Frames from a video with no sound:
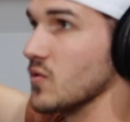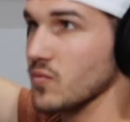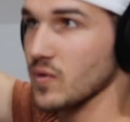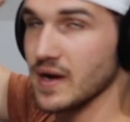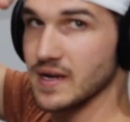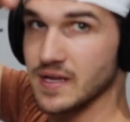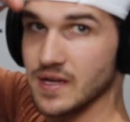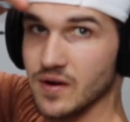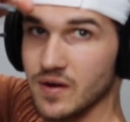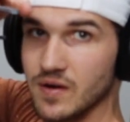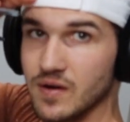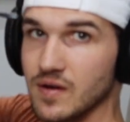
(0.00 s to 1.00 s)
right
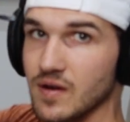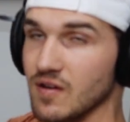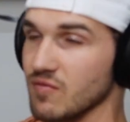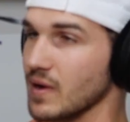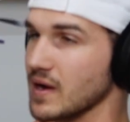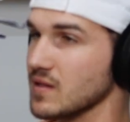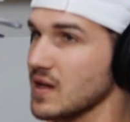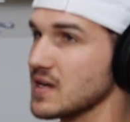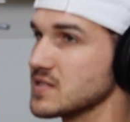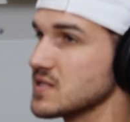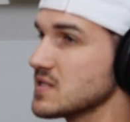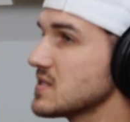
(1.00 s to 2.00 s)
here of my
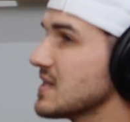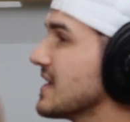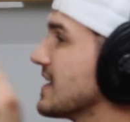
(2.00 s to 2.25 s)
glasses